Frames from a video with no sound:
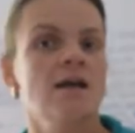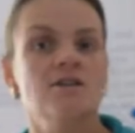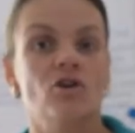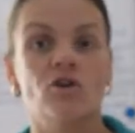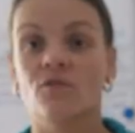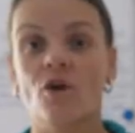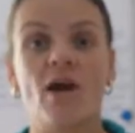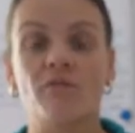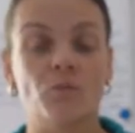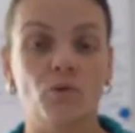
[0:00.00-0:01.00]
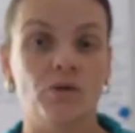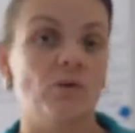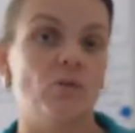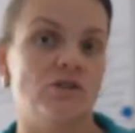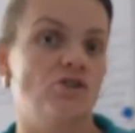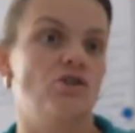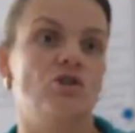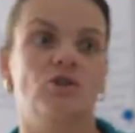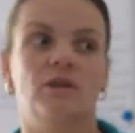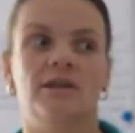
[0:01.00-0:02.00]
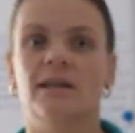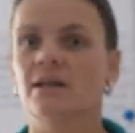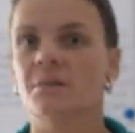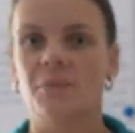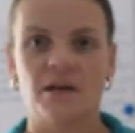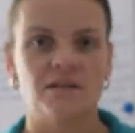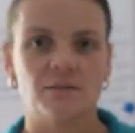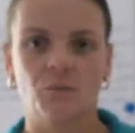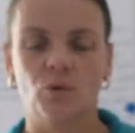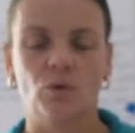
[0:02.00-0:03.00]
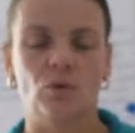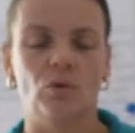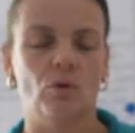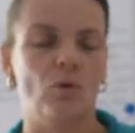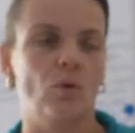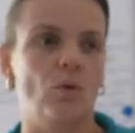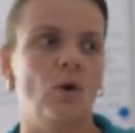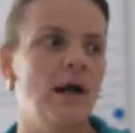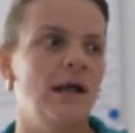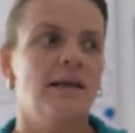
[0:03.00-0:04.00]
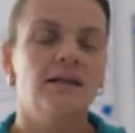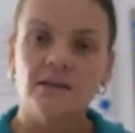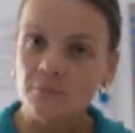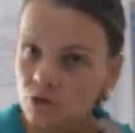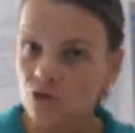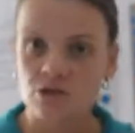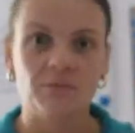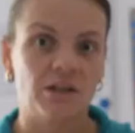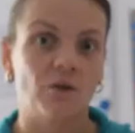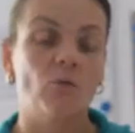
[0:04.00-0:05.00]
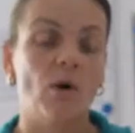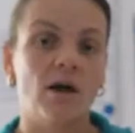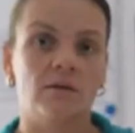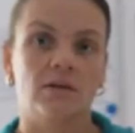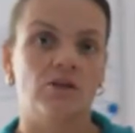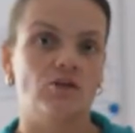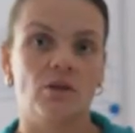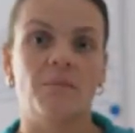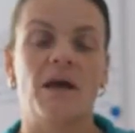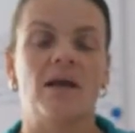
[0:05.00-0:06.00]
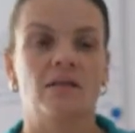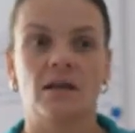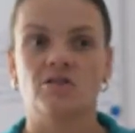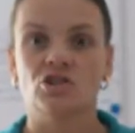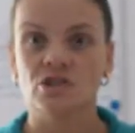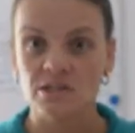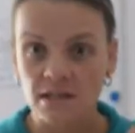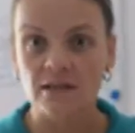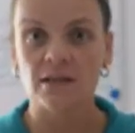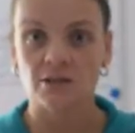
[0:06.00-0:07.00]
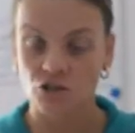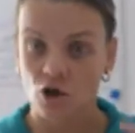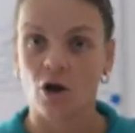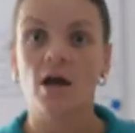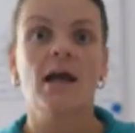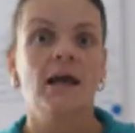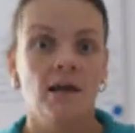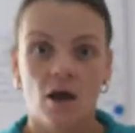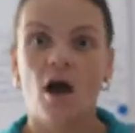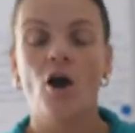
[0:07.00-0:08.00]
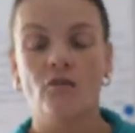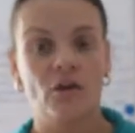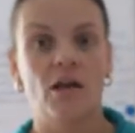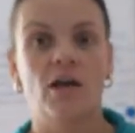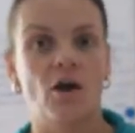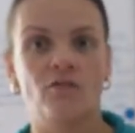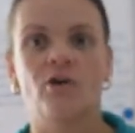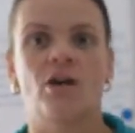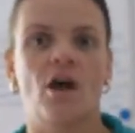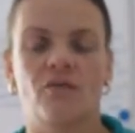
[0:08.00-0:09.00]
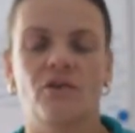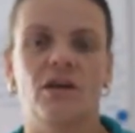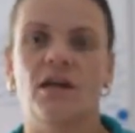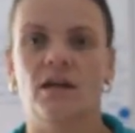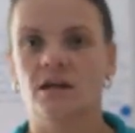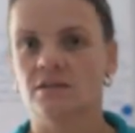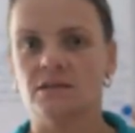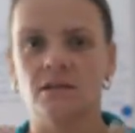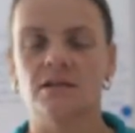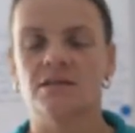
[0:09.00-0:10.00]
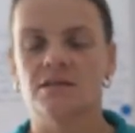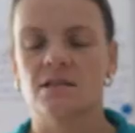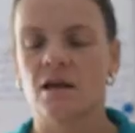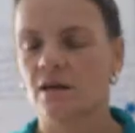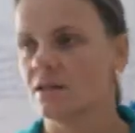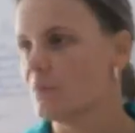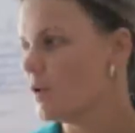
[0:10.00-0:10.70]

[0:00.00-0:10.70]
So if you have more than one student, let them pass a ball or let them do something while they do the math, and just sing that song over and over again until it's stuck in their